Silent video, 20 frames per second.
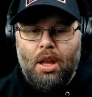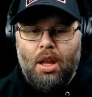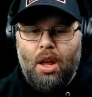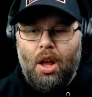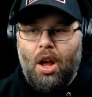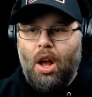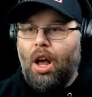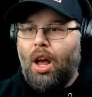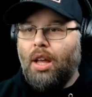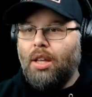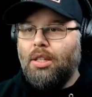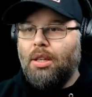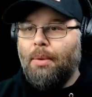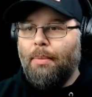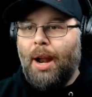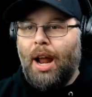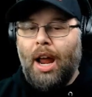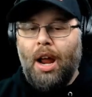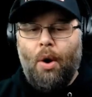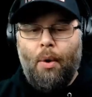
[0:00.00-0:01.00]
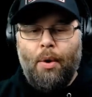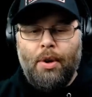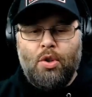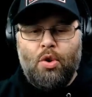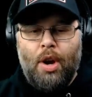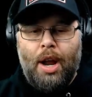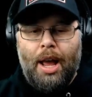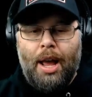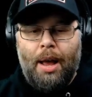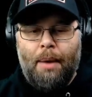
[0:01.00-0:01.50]
Awesome. I always
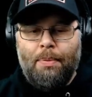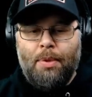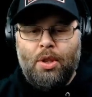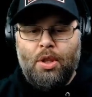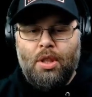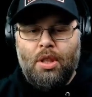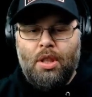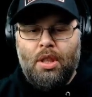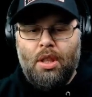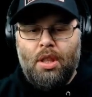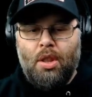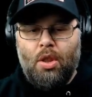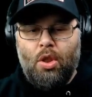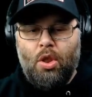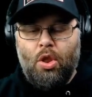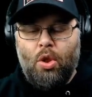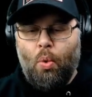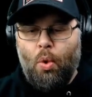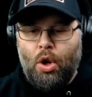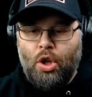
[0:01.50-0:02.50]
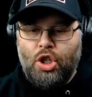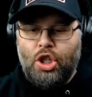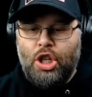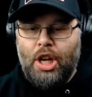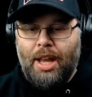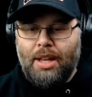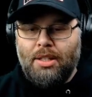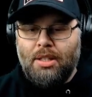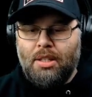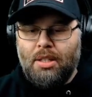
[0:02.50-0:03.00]
grab the wood
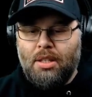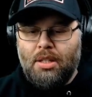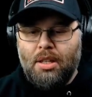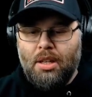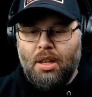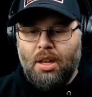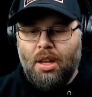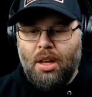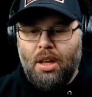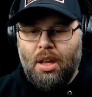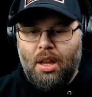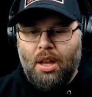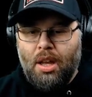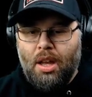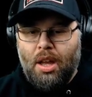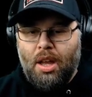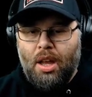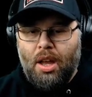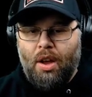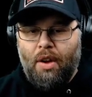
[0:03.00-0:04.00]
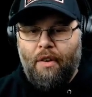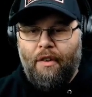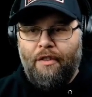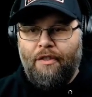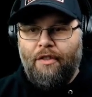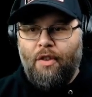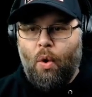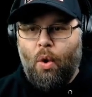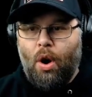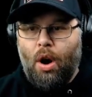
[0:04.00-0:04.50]
chests
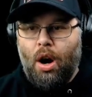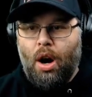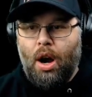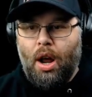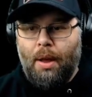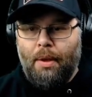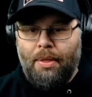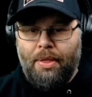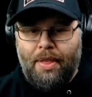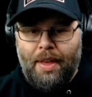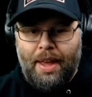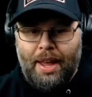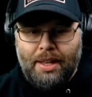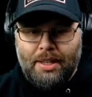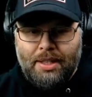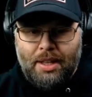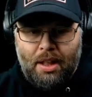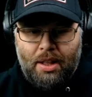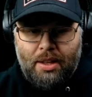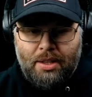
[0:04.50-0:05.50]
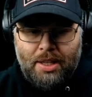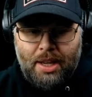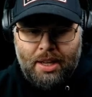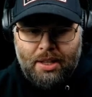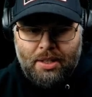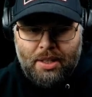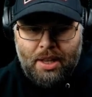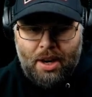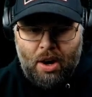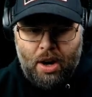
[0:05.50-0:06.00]
for things. Now let's see,
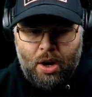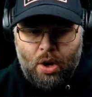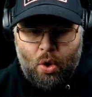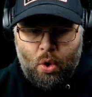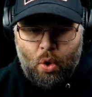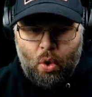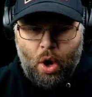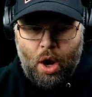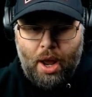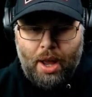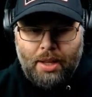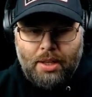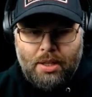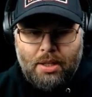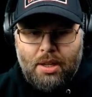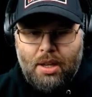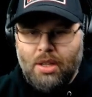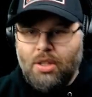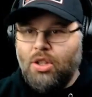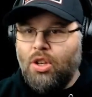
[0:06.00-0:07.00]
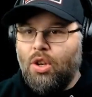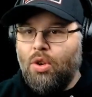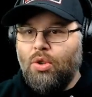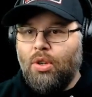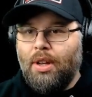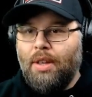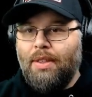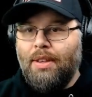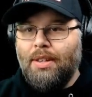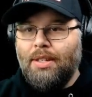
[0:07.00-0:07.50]
is there a cross? Because
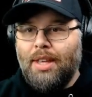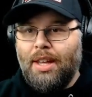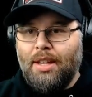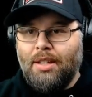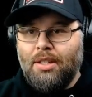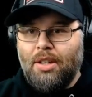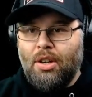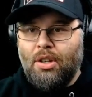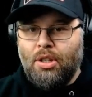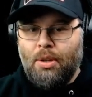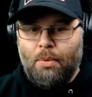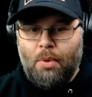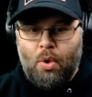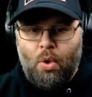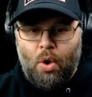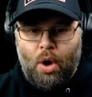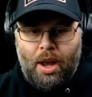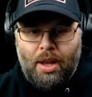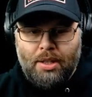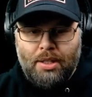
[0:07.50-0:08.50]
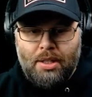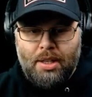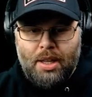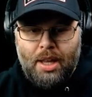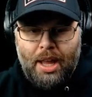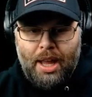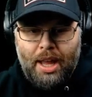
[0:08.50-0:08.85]
usually in these things there's some cross.